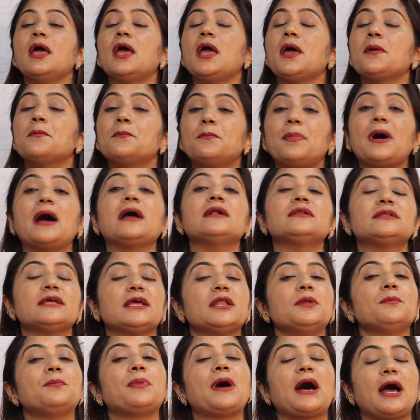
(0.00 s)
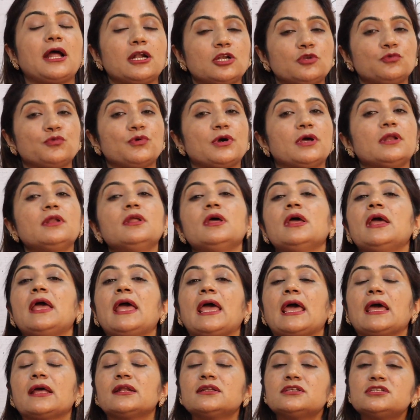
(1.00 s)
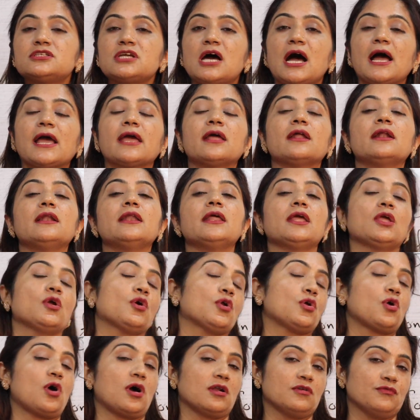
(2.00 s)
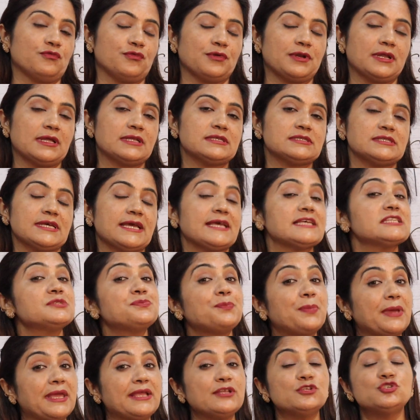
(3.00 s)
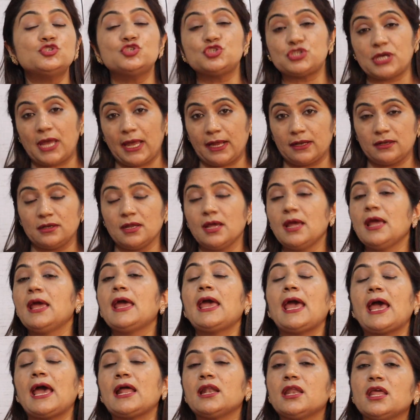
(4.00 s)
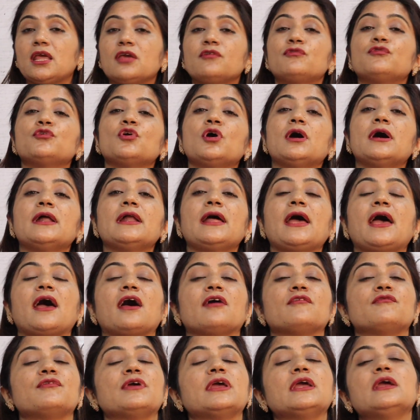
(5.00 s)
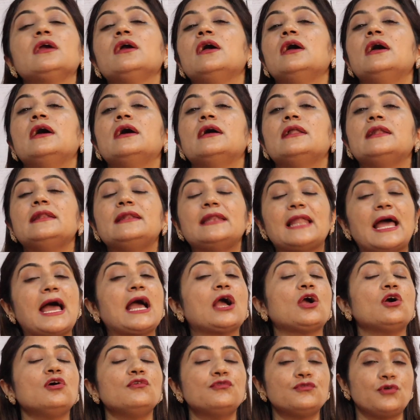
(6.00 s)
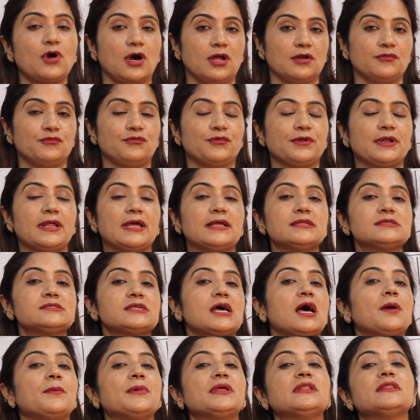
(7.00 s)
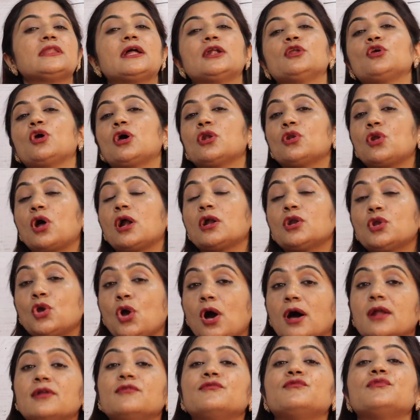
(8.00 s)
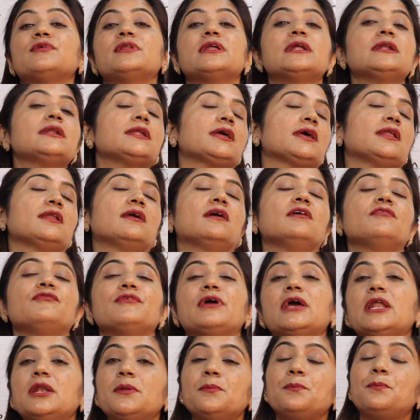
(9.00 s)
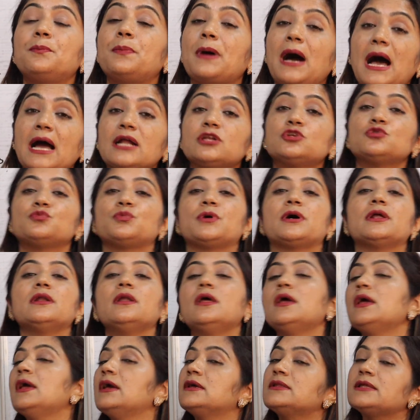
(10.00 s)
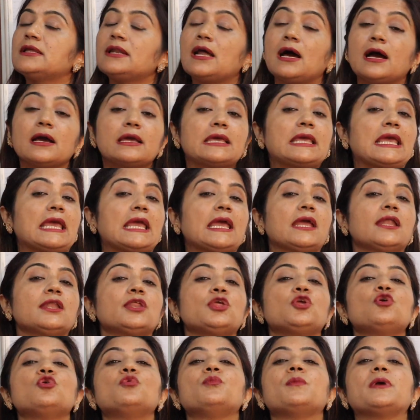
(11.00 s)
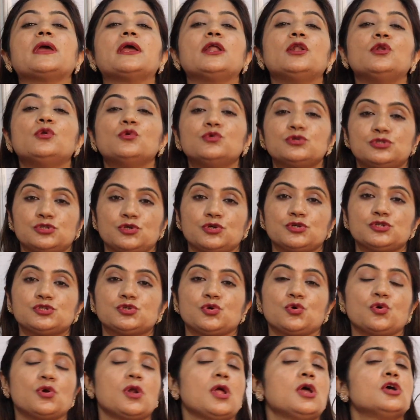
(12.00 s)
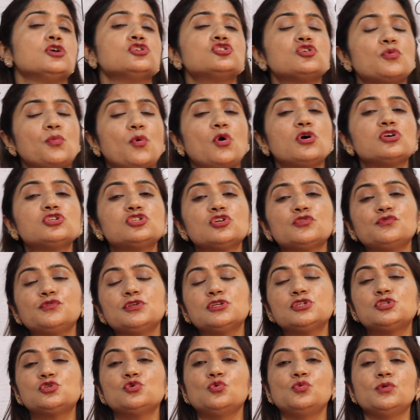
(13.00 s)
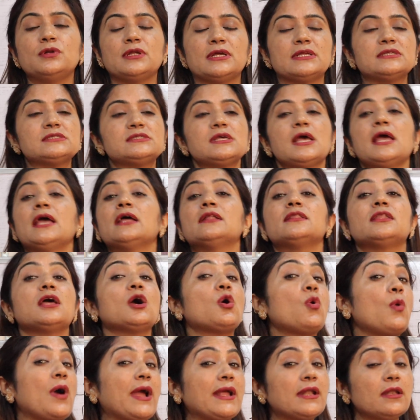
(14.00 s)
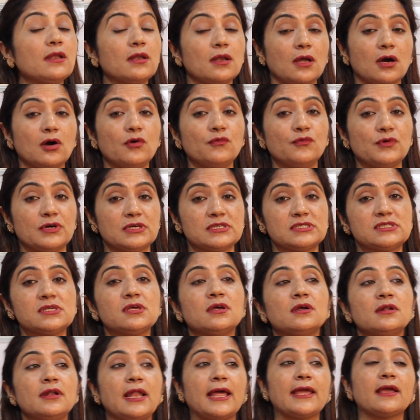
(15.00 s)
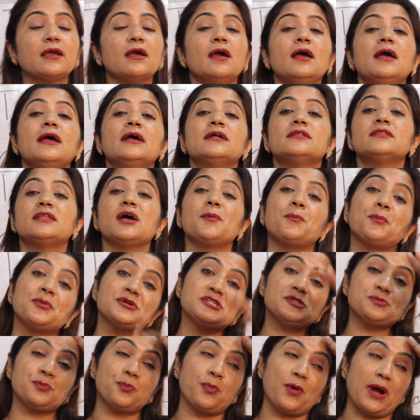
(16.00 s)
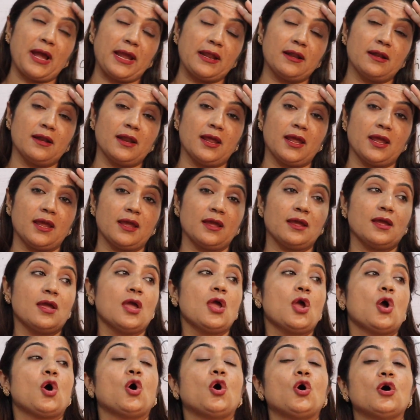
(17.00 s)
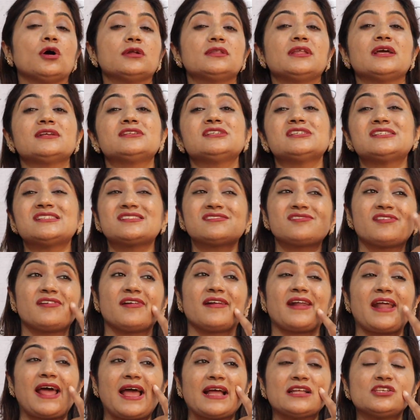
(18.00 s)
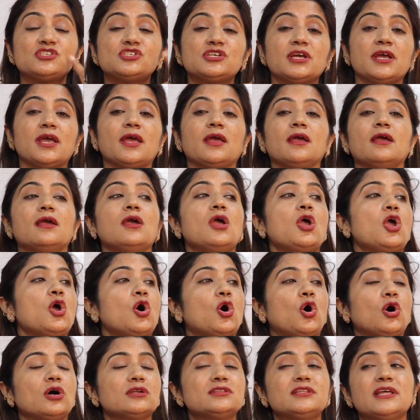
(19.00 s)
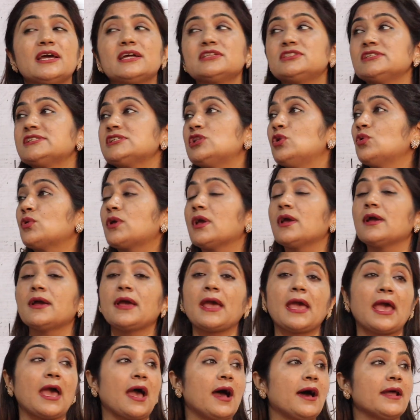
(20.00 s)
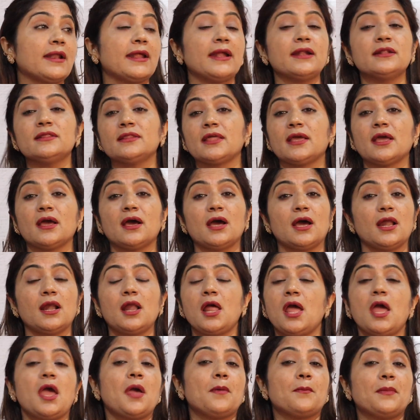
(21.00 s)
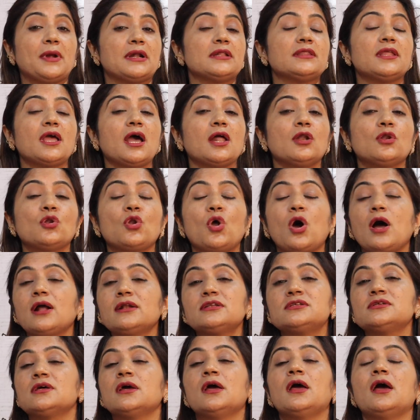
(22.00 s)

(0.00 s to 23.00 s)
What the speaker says: but in part 1 entirely your confidence is being checked. And if you are having lack of confidence, I mean that you are not confident enough in part 1, then again you may lose your score. So most of the students, they're quite nervous, like they're perspiring or they're just scratching or they're just looking here and there, but they are not